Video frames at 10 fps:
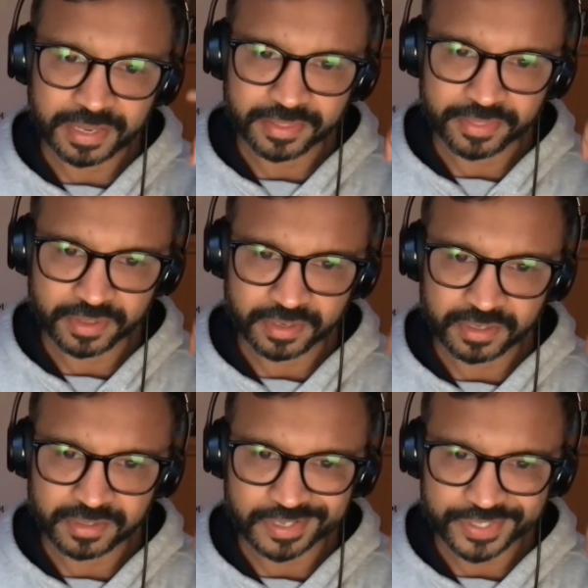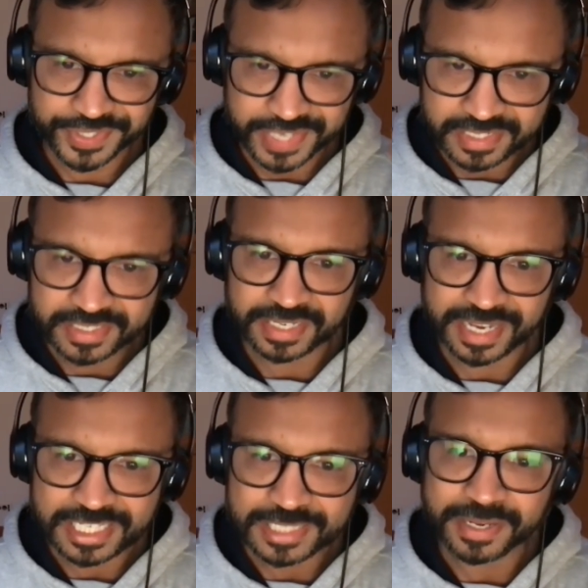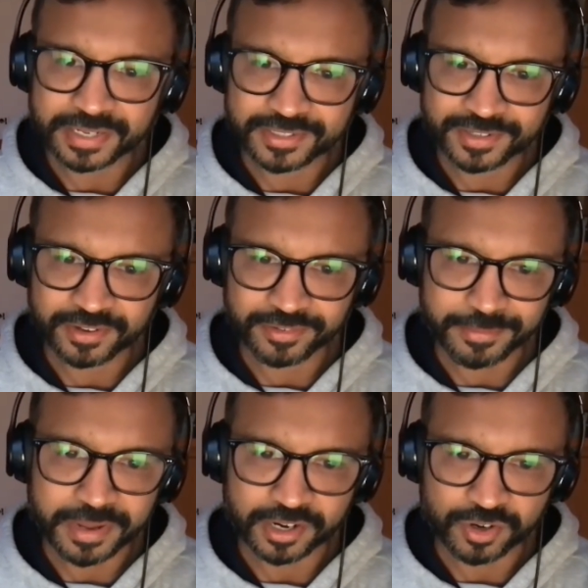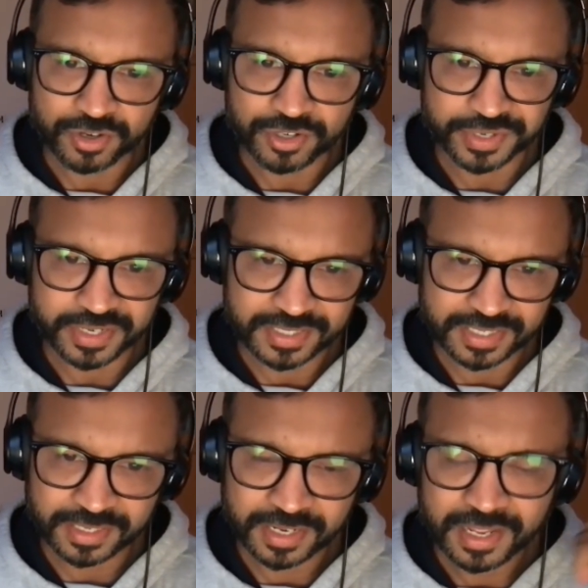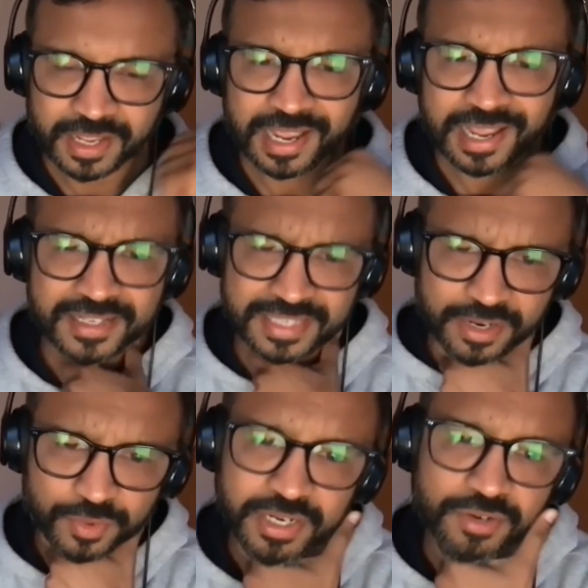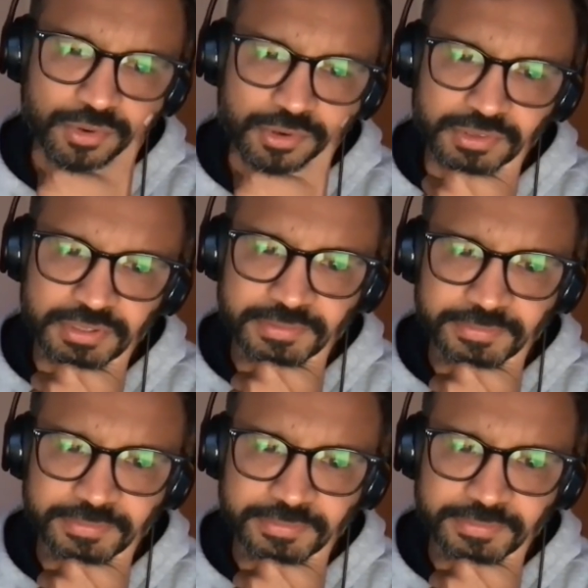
and the, the sensing aspect of a mitochondria. So how does that work, Roland?